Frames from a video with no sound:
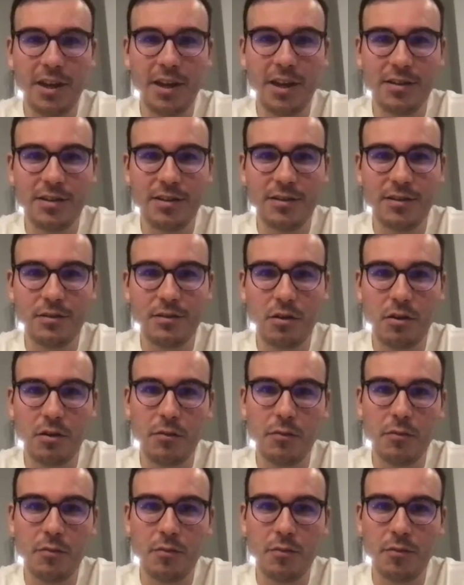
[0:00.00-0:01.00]
is
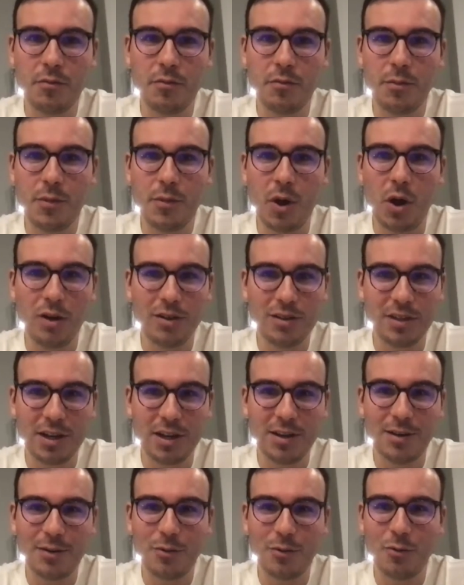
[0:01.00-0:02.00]
hotter,
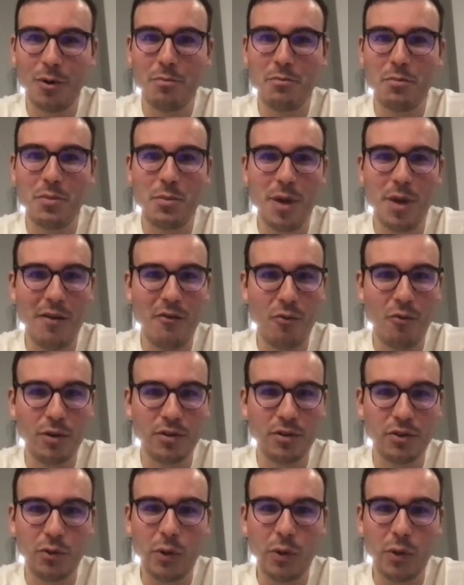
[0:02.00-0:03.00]
when
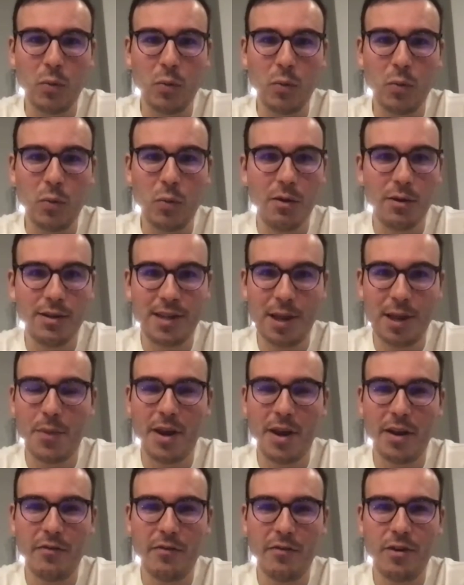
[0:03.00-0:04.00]
everyone's doing well, is that
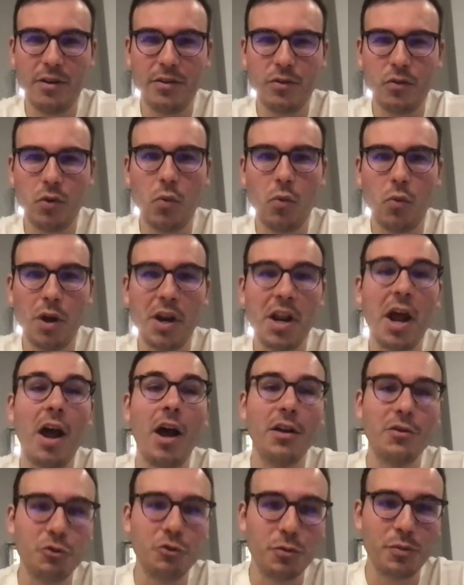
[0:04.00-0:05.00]
better for us?
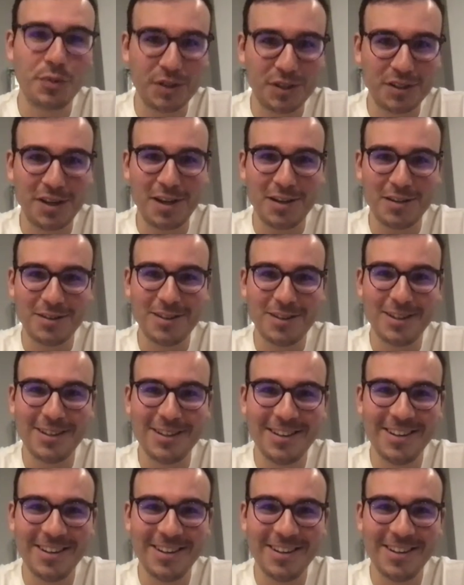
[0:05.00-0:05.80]
100%.